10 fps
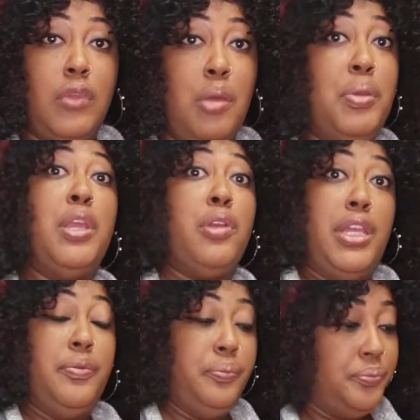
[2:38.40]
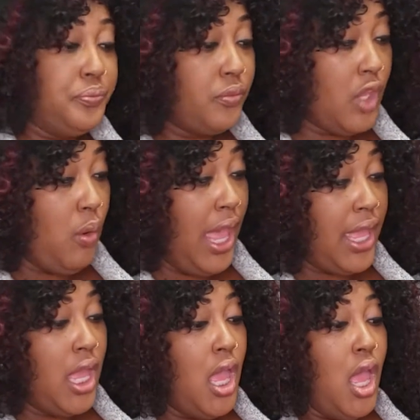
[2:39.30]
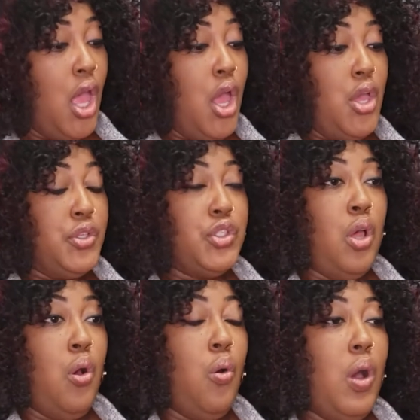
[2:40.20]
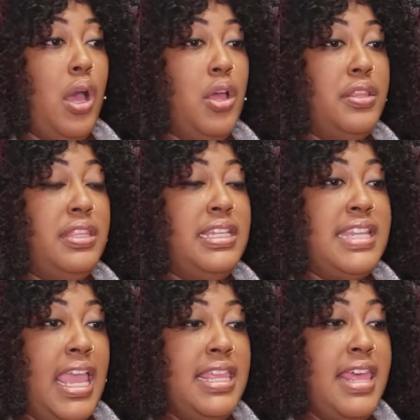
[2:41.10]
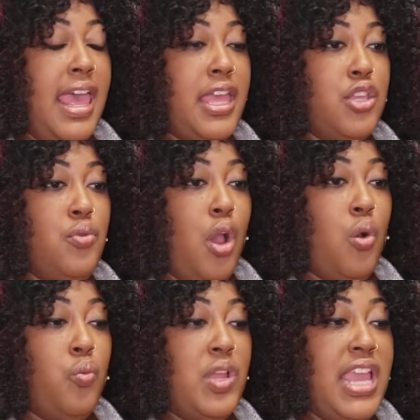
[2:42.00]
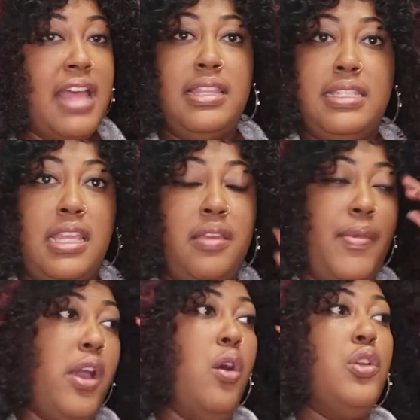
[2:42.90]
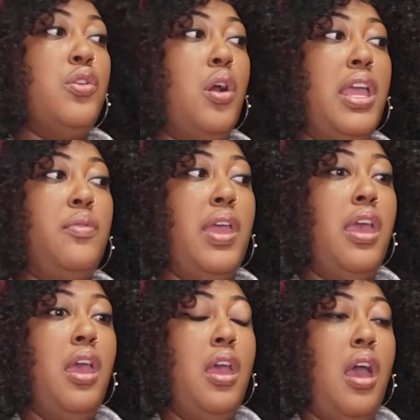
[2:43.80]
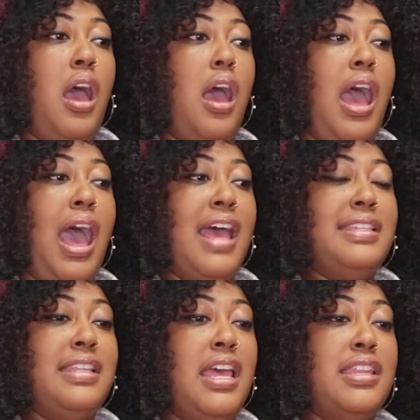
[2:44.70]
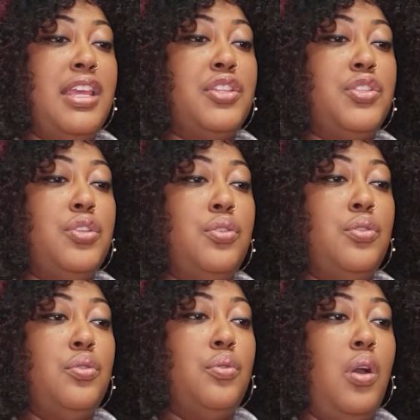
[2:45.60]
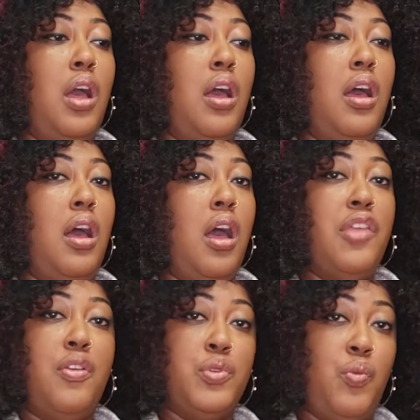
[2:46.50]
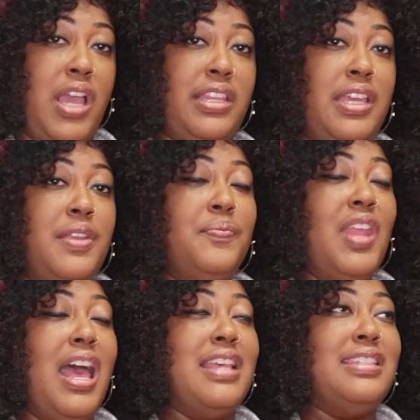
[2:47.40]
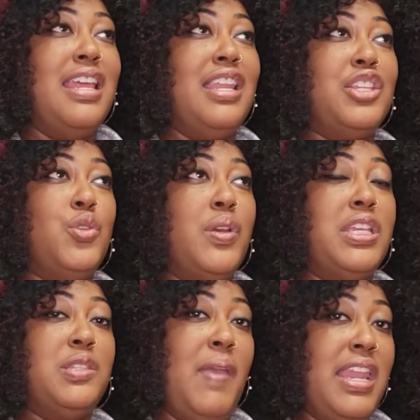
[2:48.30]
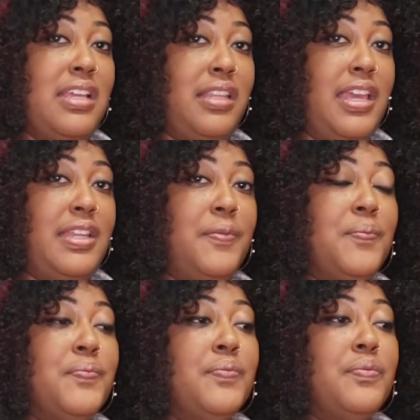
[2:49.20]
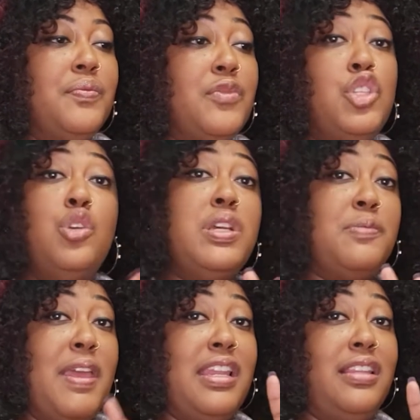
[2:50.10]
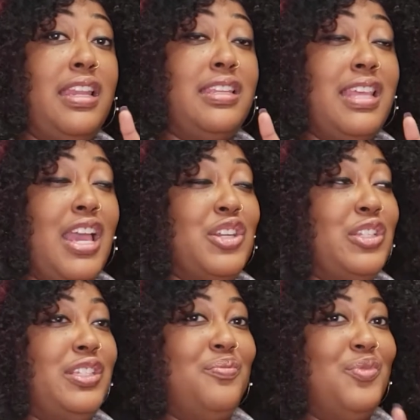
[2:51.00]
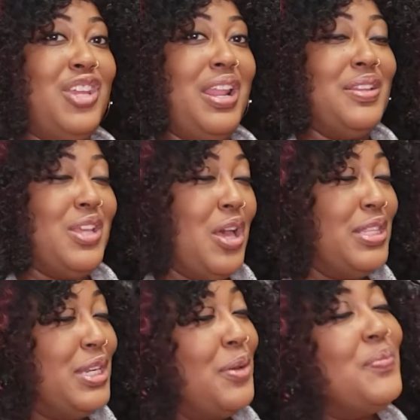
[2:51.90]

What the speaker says: Period. Okay. So the day that, we got this email, I sat next to there was a white lady. I sat next to a Hispanic lady. Two Hispanic ladies, actually. Shout out to all of them.